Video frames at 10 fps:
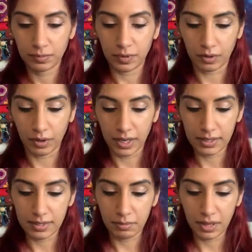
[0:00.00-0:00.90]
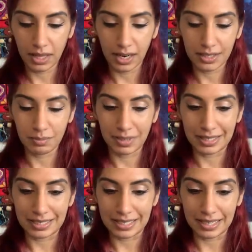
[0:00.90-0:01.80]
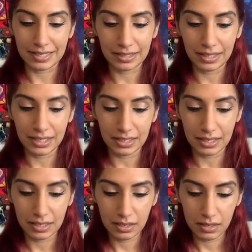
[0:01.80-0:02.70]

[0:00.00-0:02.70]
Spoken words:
All right, something that has been desolate,